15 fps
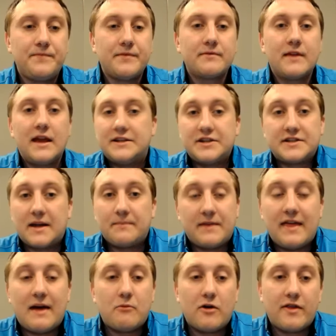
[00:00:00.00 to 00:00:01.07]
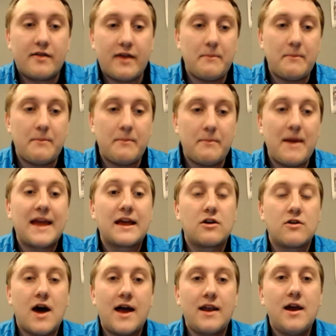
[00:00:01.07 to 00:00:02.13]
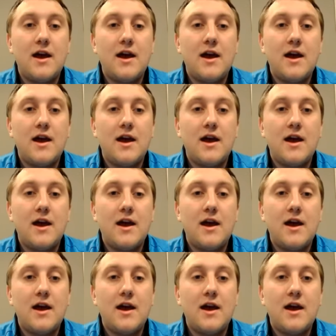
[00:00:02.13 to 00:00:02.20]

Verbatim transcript: It's just up to them whether they make it or not.